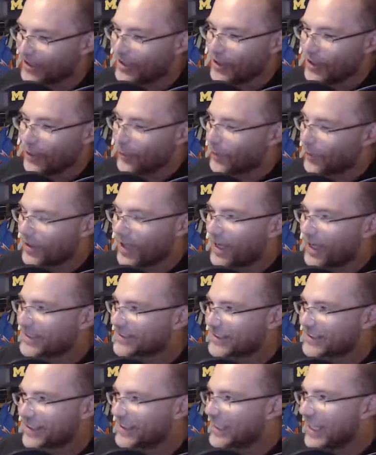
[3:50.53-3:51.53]
not
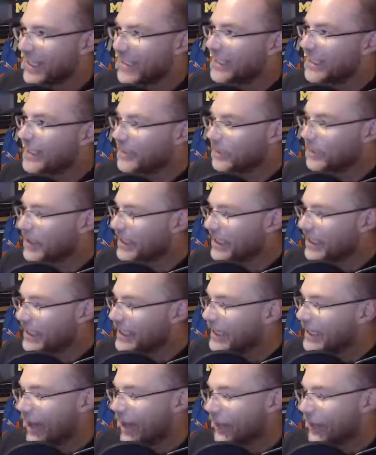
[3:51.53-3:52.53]
letting anybody in
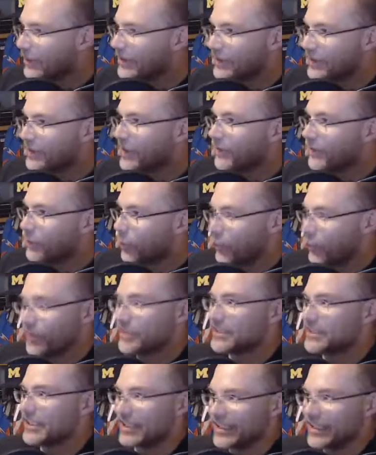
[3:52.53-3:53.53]
now until they've
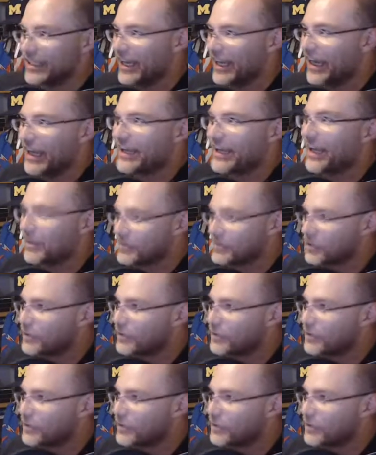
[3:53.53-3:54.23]
quarantined. I'm sure you've